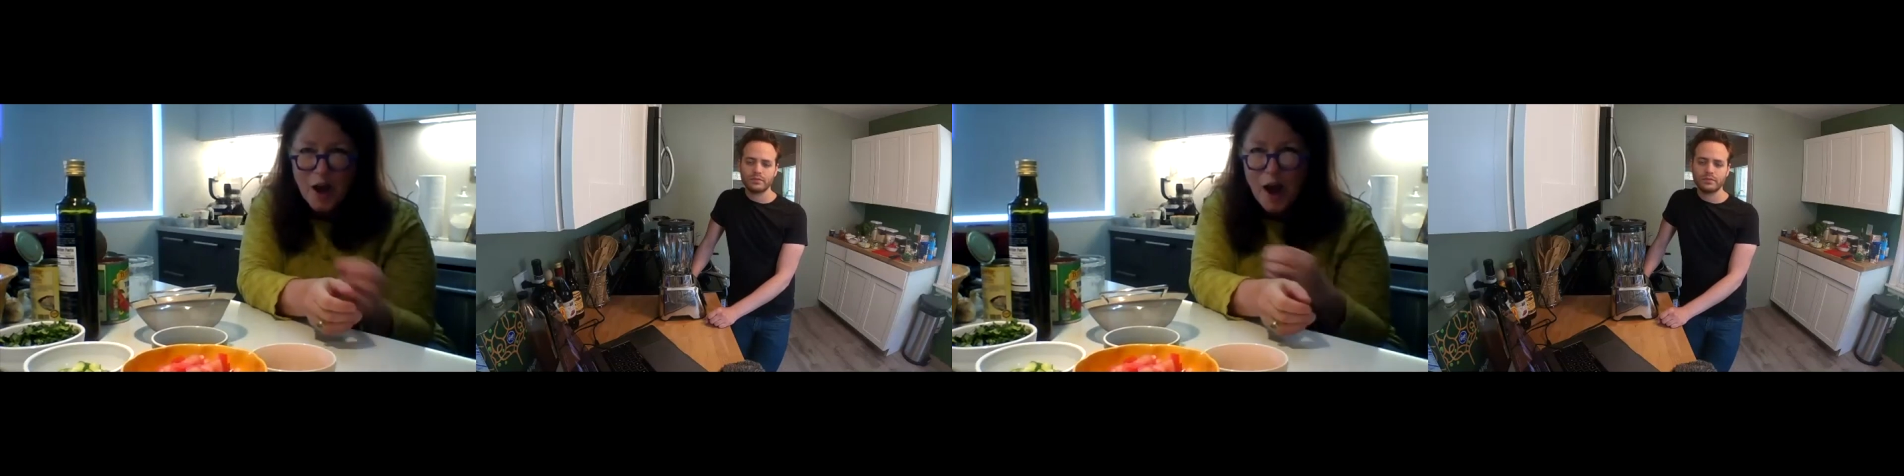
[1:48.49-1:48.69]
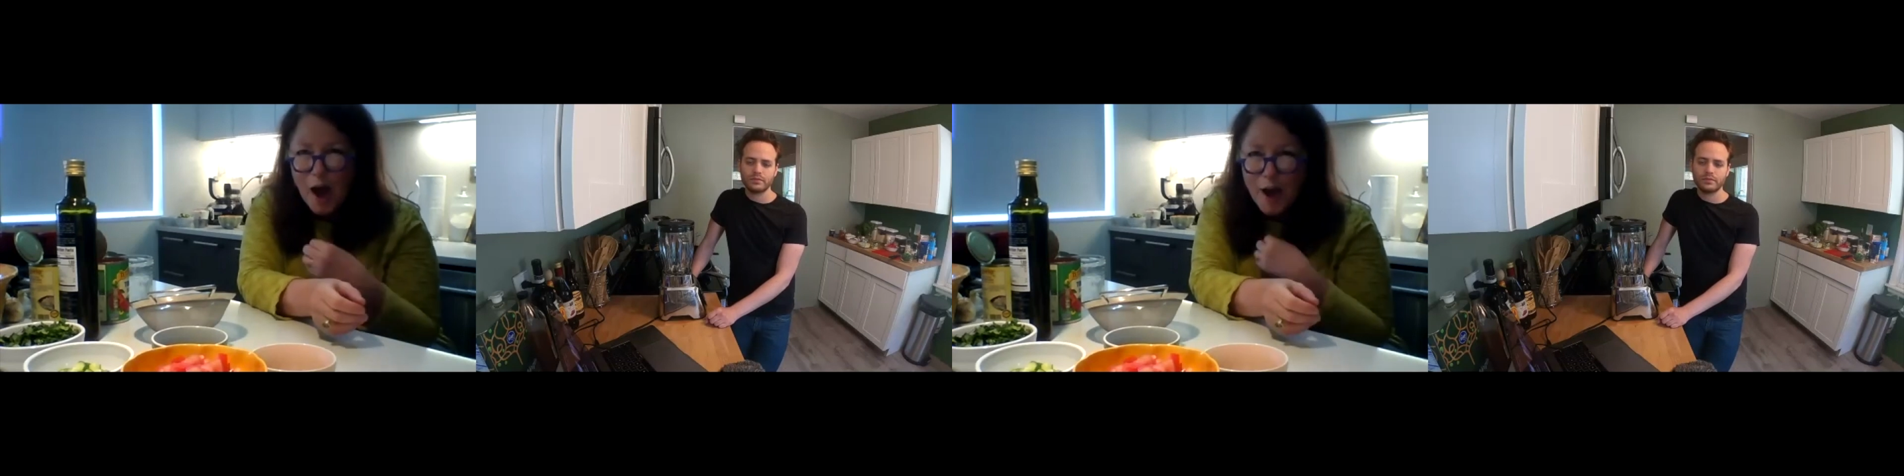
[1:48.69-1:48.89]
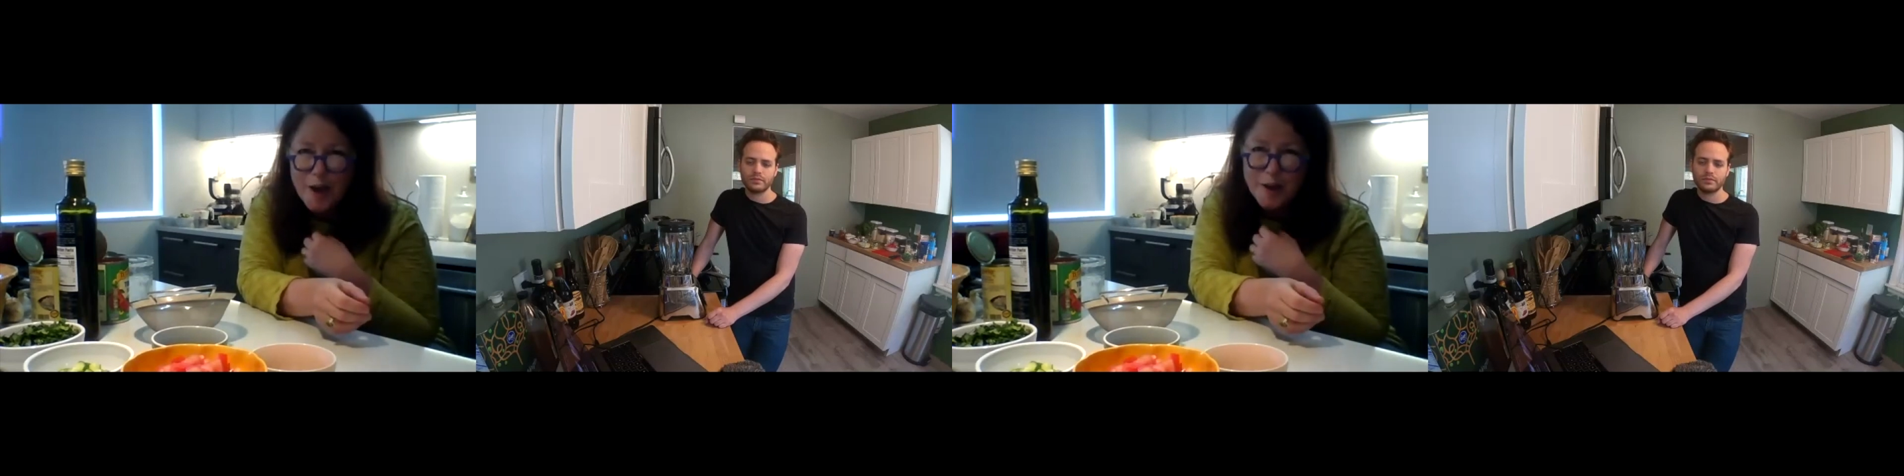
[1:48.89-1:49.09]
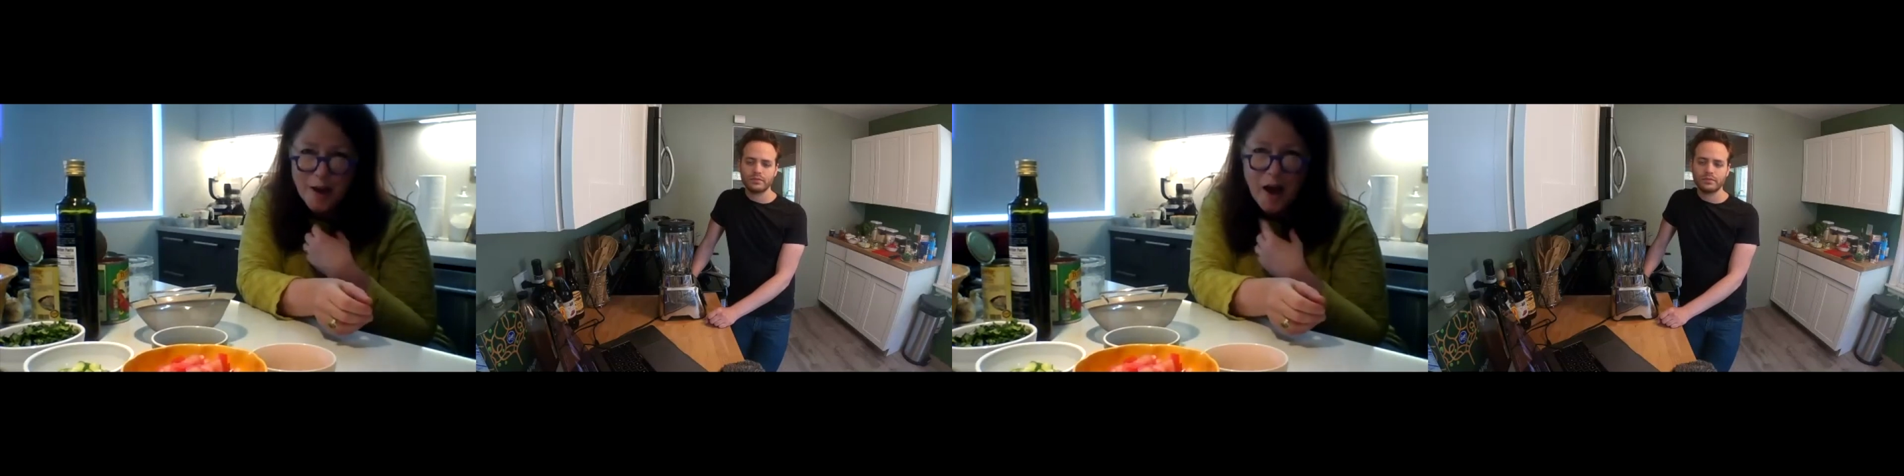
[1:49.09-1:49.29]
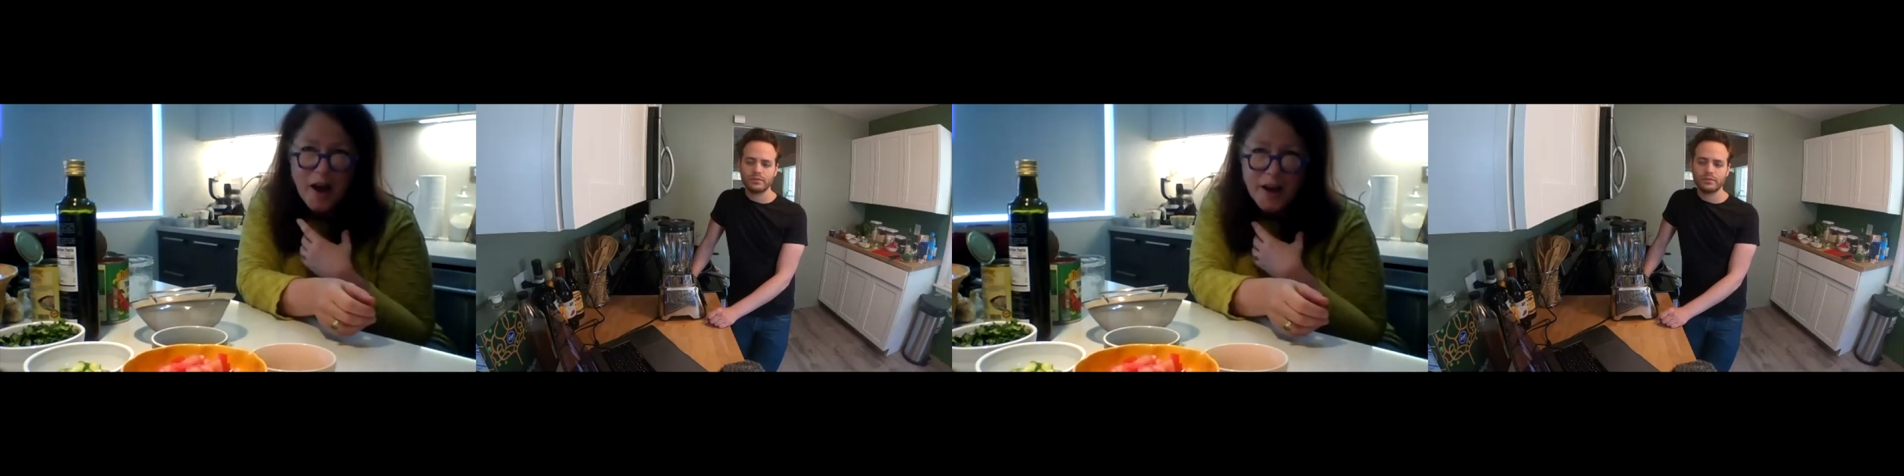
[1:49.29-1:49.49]

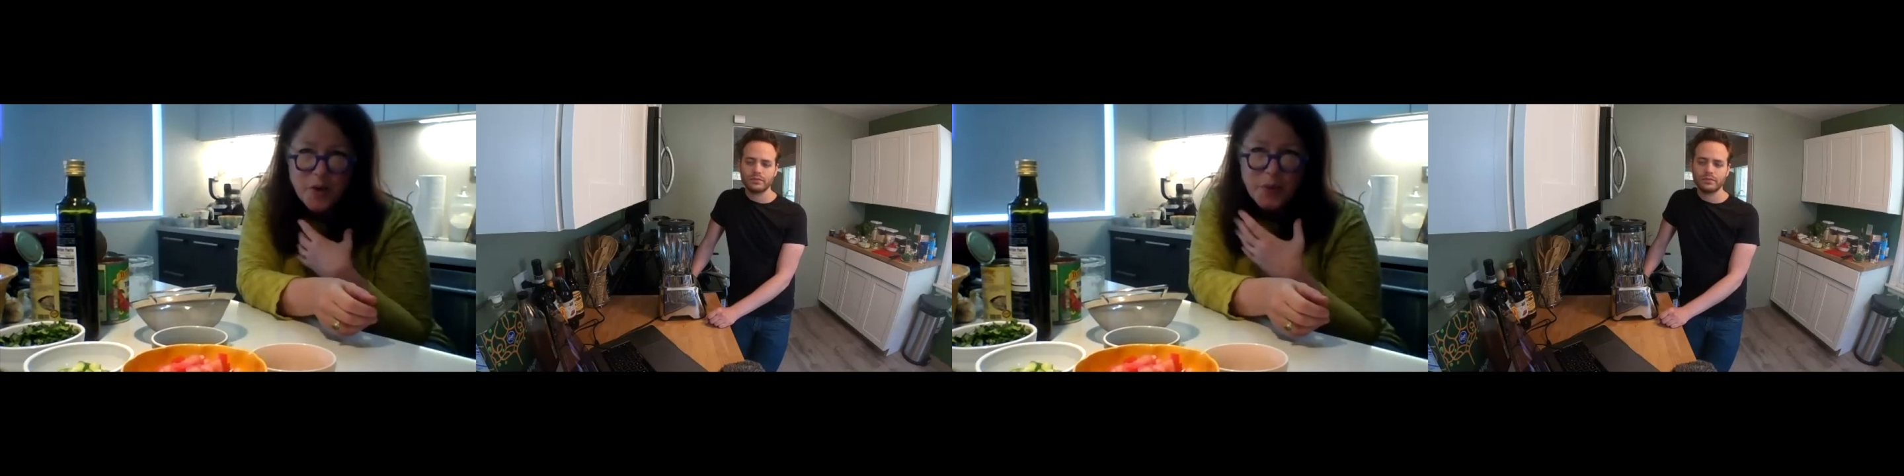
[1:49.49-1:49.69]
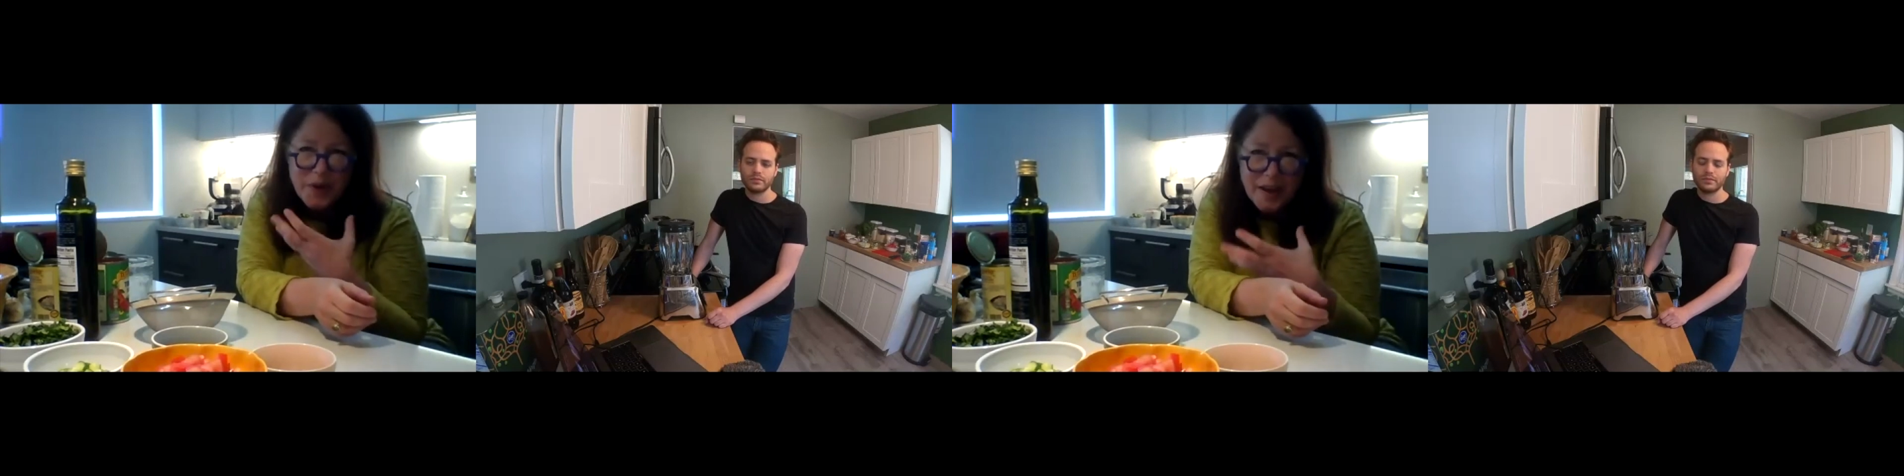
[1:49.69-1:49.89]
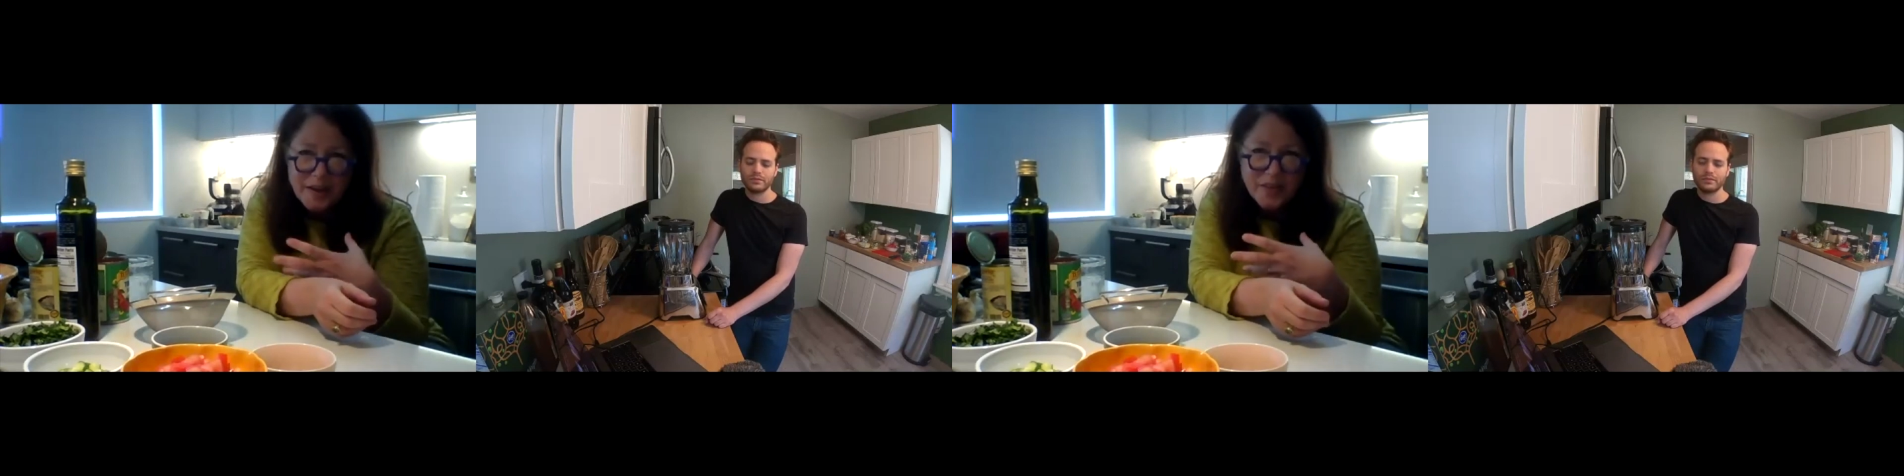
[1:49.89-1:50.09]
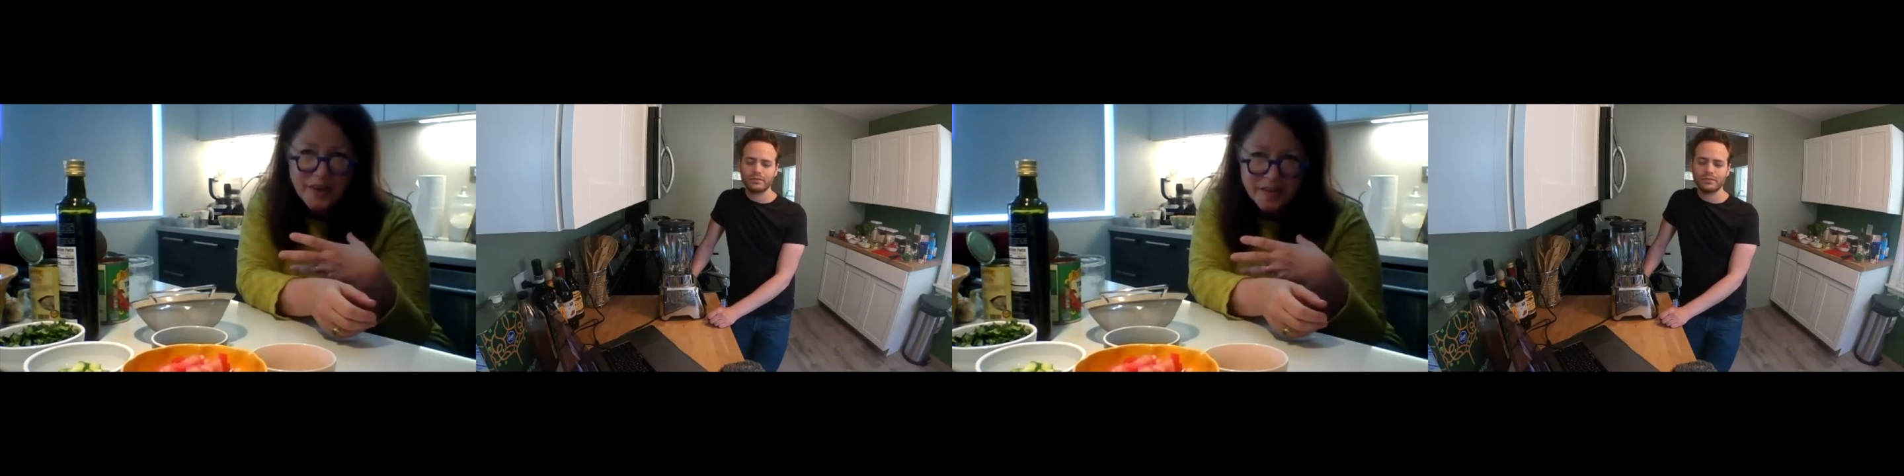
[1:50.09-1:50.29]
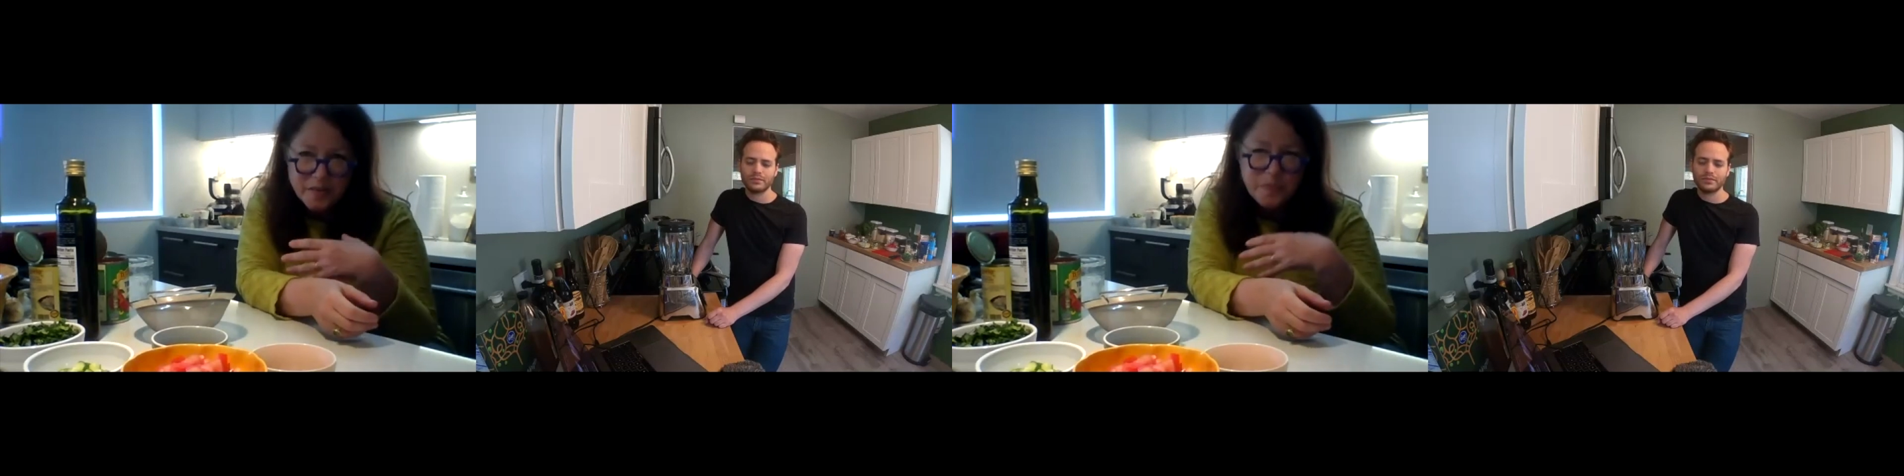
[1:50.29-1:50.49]
I created
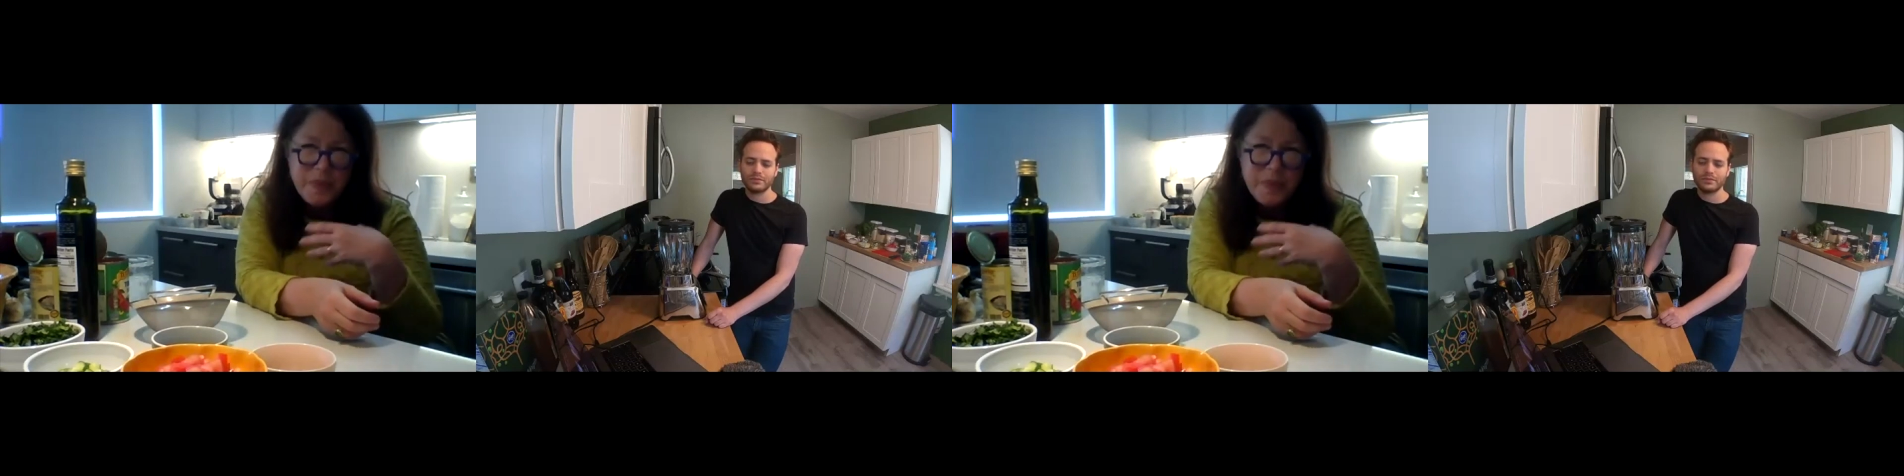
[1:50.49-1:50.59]
this